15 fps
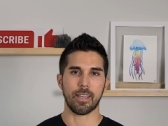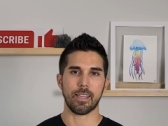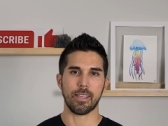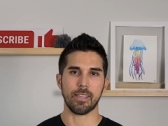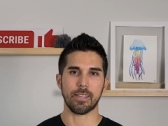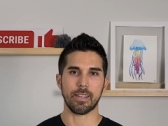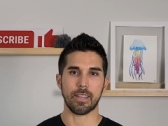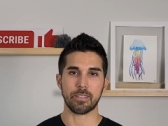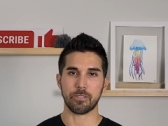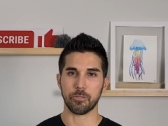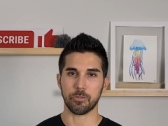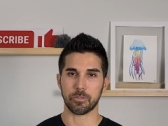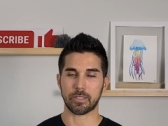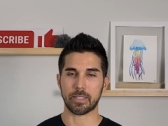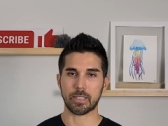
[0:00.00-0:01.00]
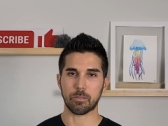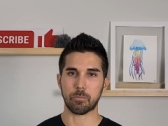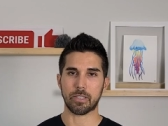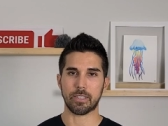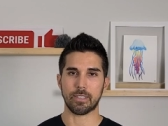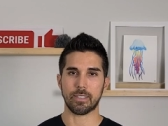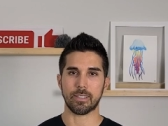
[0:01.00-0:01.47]
And as you'll see in a
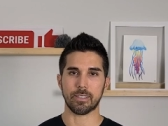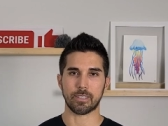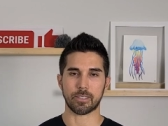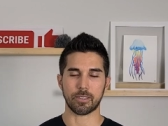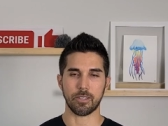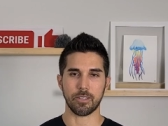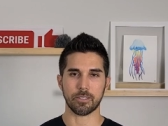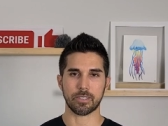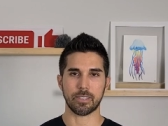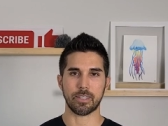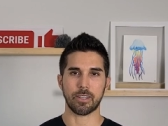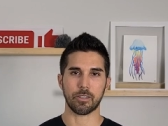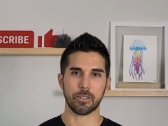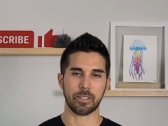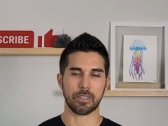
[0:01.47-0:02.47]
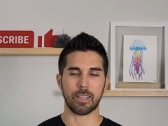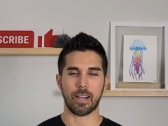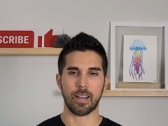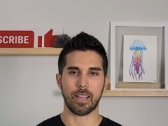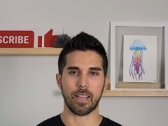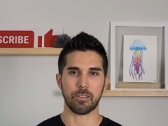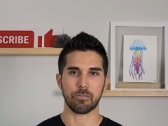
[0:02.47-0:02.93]
minute in the closet area that
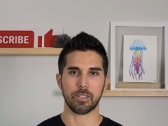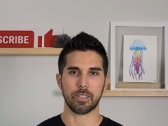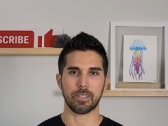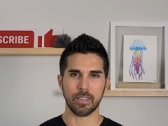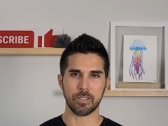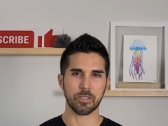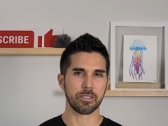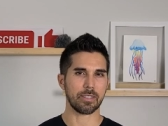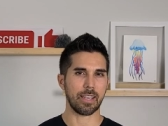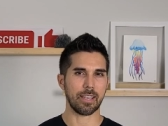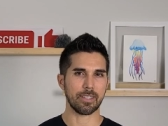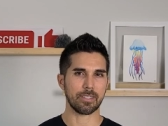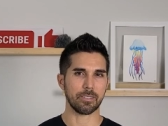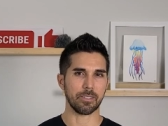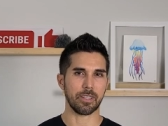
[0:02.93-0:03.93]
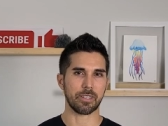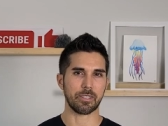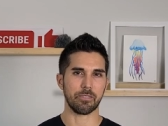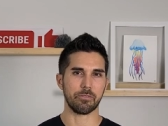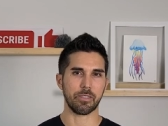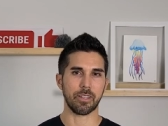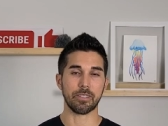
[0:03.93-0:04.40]
I have it, it just adds a lot
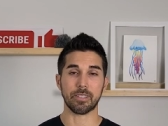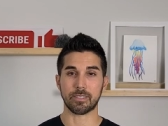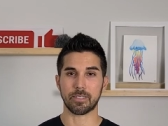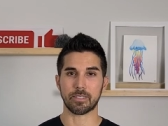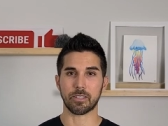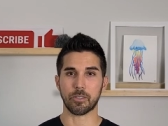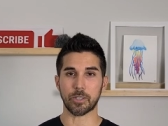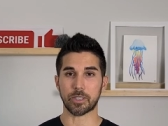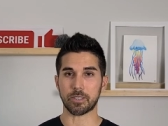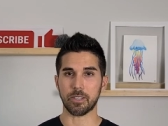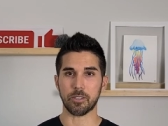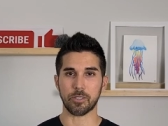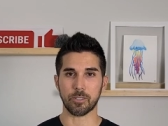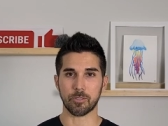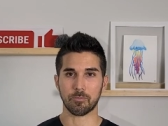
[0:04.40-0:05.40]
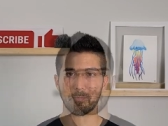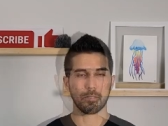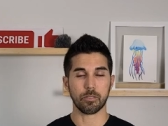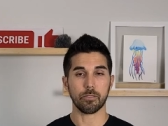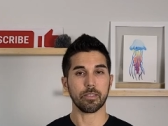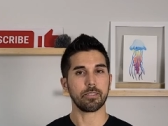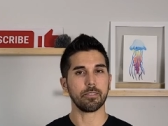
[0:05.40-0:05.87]
of unnecessary clutter.
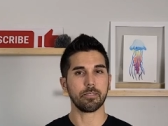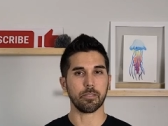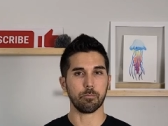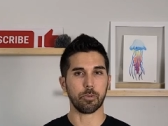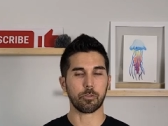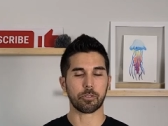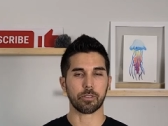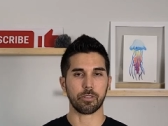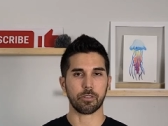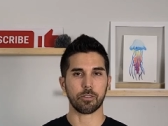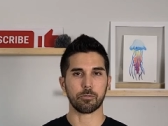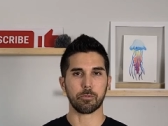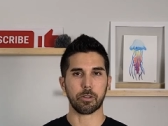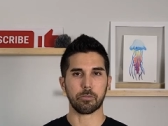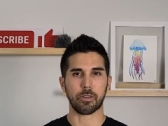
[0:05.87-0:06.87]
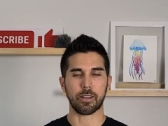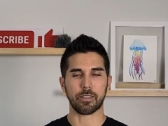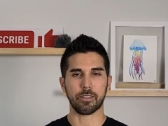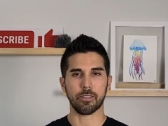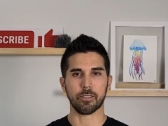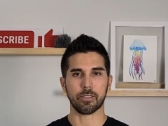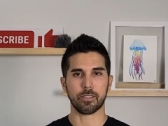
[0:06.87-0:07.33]
So this is the bulk of the hardware right
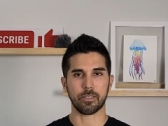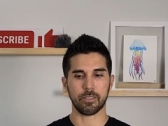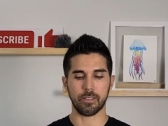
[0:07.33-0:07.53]
here.